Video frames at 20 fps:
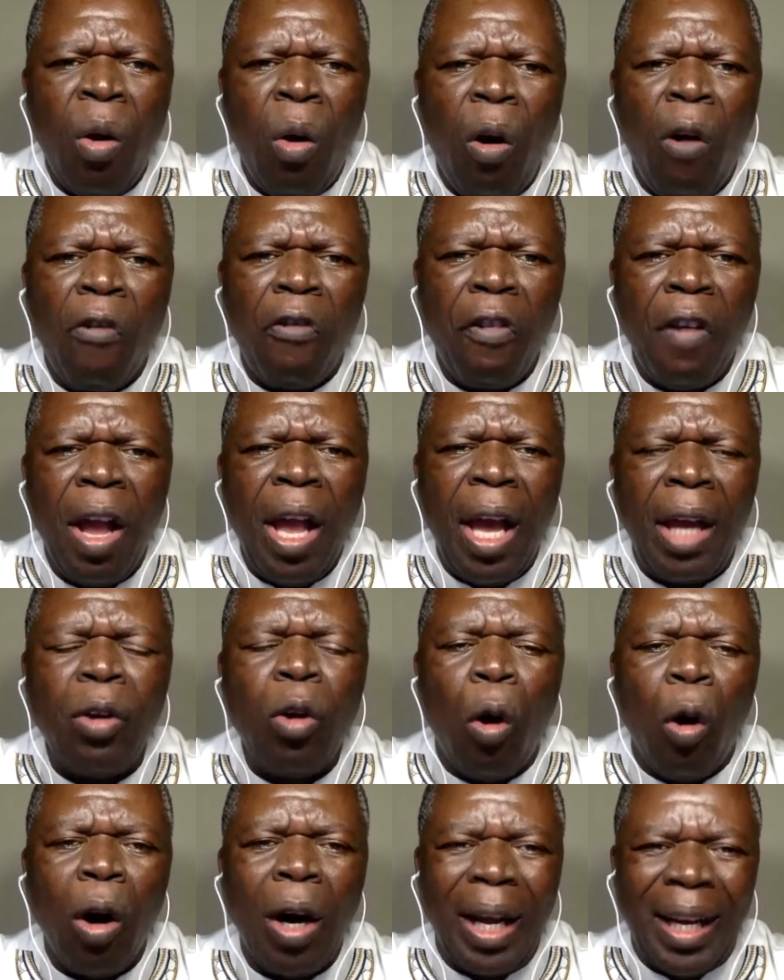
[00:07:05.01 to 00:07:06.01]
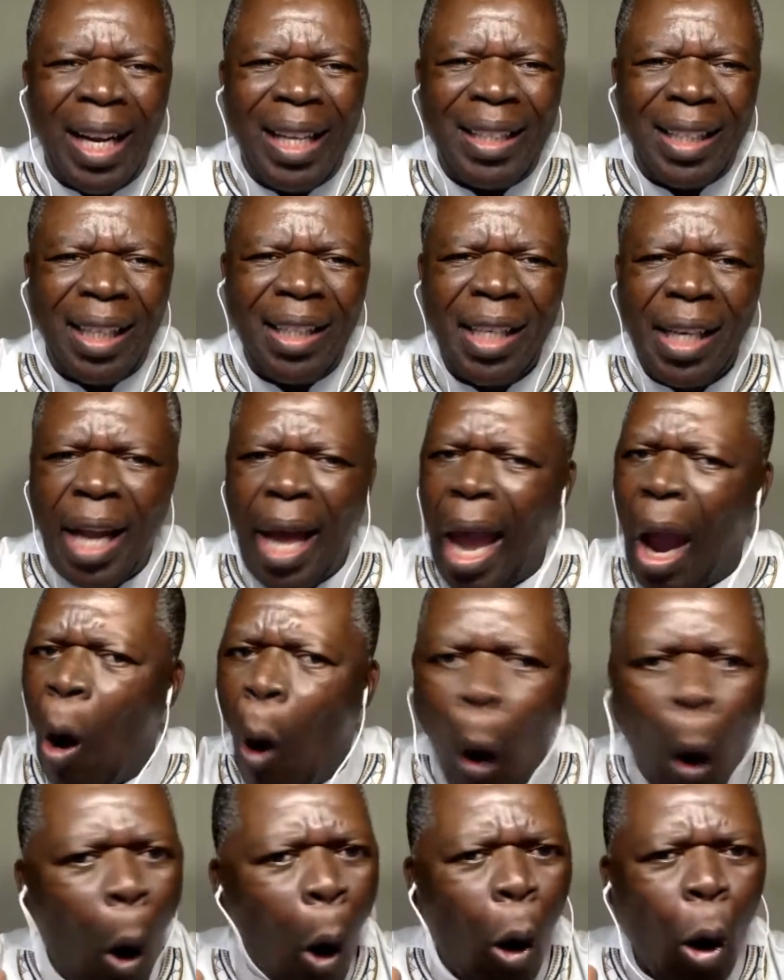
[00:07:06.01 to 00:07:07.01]
of an organization. A
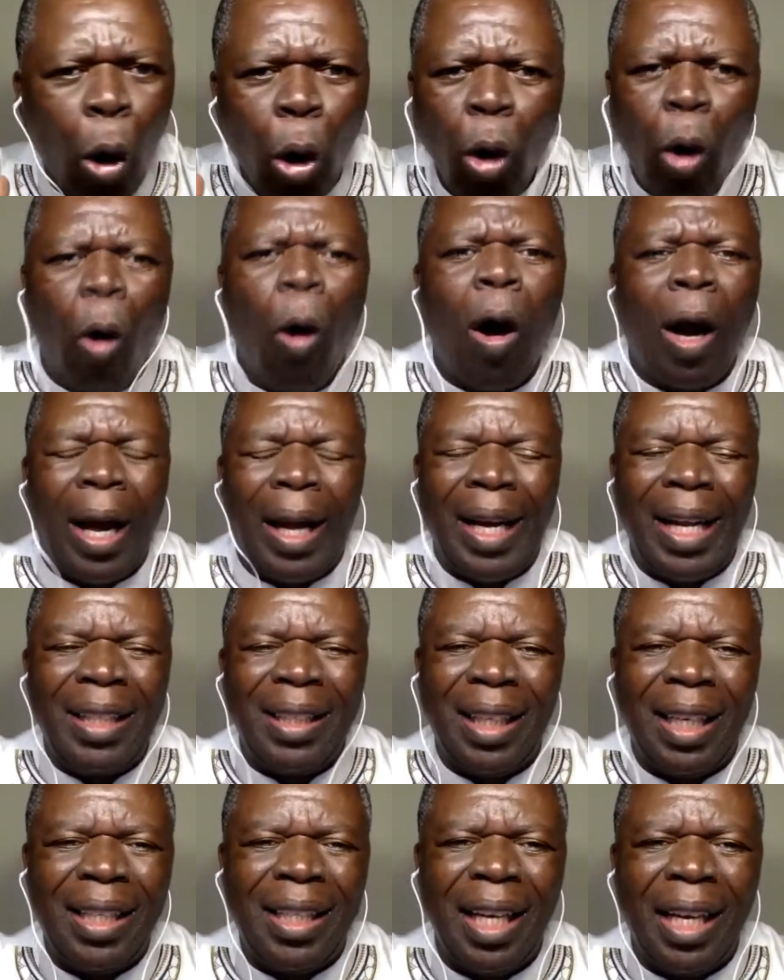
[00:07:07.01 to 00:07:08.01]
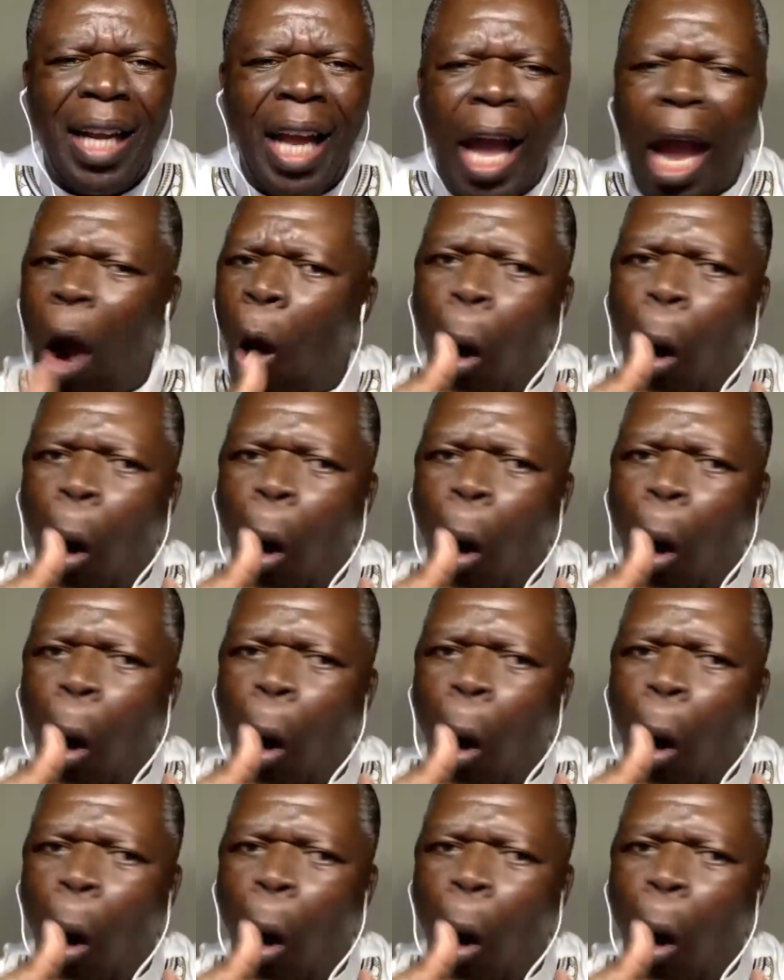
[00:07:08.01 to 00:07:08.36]
whole organization